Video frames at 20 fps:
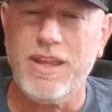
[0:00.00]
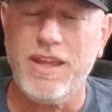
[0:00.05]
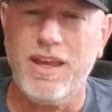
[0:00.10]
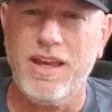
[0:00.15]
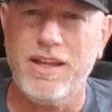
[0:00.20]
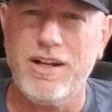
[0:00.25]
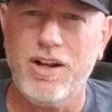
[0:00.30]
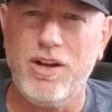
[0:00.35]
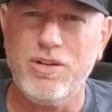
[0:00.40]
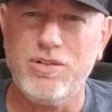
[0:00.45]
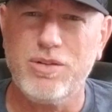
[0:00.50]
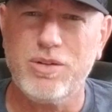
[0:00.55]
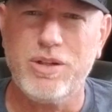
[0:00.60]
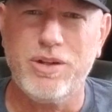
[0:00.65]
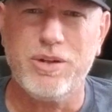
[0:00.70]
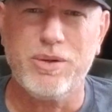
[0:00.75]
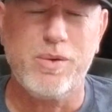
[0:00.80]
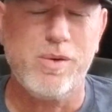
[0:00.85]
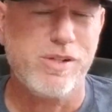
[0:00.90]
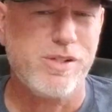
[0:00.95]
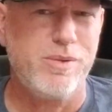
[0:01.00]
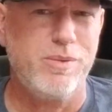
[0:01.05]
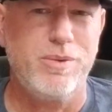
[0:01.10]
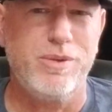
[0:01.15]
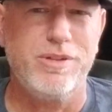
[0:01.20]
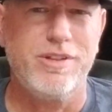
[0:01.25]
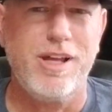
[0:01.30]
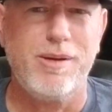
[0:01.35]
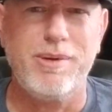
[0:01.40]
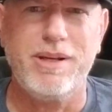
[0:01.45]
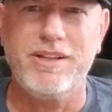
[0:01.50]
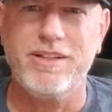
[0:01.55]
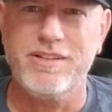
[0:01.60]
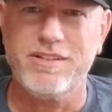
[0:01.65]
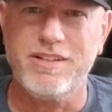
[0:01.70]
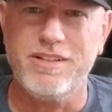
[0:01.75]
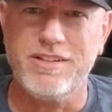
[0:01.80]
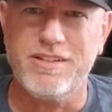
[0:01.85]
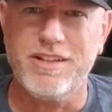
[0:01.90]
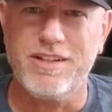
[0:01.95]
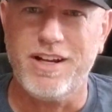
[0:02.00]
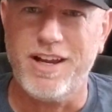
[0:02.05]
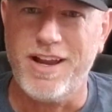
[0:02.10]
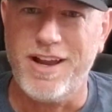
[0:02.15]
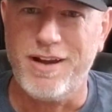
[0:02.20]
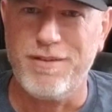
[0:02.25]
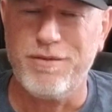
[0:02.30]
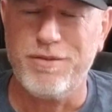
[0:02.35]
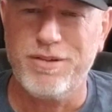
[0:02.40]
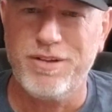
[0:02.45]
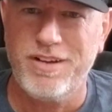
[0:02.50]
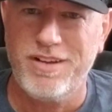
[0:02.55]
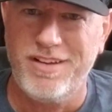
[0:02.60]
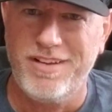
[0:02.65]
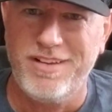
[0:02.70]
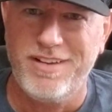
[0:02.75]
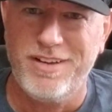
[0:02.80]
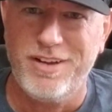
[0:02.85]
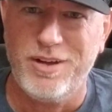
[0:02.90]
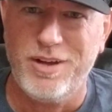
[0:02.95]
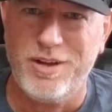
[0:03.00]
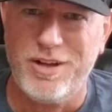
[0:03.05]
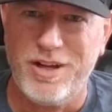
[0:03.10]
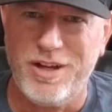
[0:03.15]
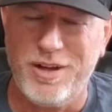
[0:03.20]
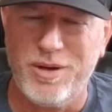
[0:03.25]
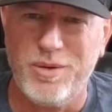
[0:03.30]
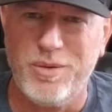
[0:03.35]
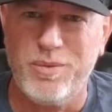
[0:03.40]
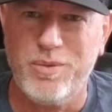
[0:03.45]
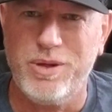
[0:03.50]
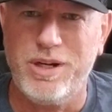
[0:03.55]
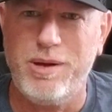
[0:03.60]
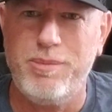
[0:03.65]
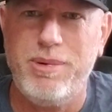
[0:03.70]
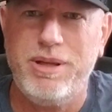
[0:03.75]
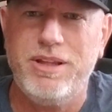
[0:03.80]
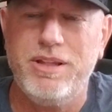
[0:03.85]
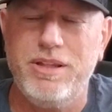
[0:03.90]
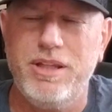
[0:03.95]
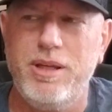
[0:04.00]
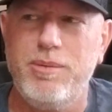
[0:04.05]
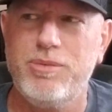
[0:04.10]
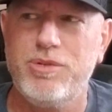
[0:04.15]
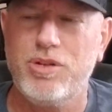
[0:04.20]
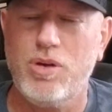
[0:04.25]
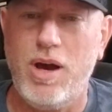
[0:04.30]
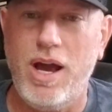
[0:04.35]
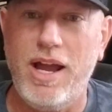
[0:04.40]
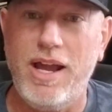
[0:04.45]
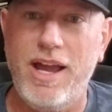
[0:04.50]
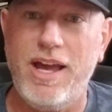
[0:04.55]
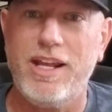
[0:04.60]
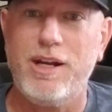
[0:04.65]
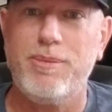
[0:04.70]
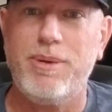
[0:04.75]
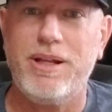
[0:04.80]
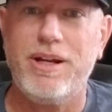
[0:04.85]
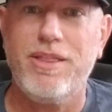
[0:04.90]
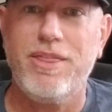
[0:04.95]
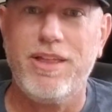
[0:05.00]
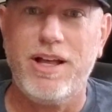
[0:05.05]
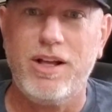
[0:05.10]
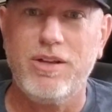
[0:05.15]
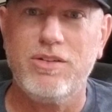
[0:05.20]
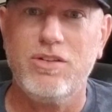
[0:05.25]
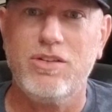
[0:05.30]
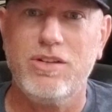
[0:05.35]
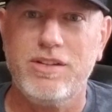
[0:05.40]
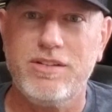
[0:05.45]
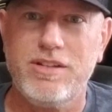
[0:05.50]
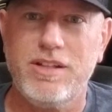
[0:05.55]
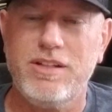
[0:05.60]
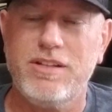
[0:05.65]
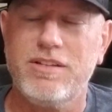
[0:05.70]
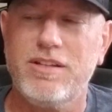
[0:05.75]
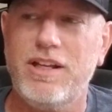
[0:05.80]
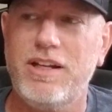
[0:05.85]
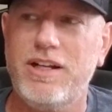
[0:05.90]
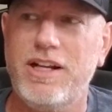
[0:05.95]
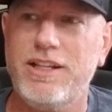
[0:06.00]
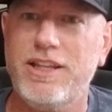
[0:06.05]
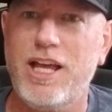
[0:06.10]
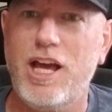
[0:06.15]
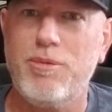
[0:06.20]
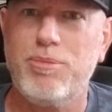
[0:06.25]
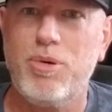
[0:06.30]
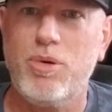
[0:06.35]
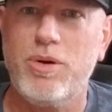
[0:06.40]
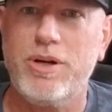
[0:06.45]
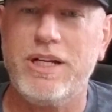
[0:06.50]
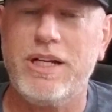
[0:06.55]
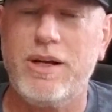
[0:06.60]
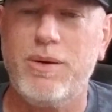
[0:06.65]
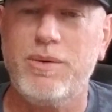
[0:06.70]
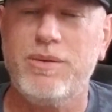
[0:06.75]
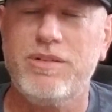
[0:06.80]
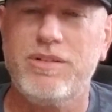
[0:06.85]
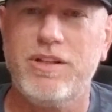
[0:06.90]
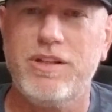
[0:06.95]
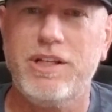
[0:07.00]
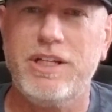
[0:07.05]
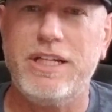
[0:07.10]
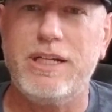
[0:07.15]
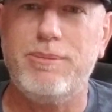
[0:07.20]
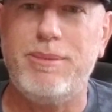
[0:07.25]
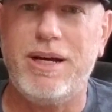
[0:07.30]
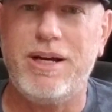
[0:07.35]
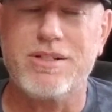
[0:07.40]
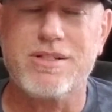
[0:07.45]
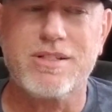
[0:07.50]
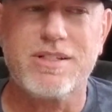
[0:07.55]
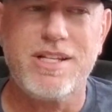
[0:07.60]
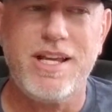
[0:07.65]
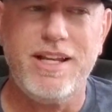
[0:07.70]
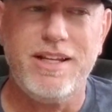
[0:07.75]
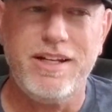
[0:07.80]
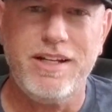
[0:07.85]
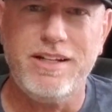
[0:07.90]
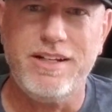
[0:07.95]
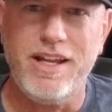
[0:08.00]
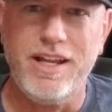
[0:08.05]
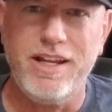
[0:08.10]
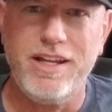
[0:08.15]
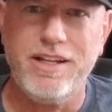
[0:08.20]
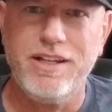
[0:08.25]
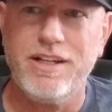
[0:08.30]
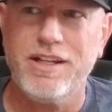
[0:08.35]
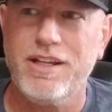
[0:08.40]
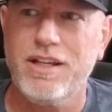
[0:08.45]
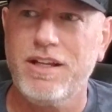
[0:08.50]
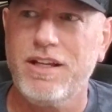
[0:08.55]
and also another question was, how many listings did I have when I made the leap? So I had about 1,000 listings. And at that point I was selling about 10 a day.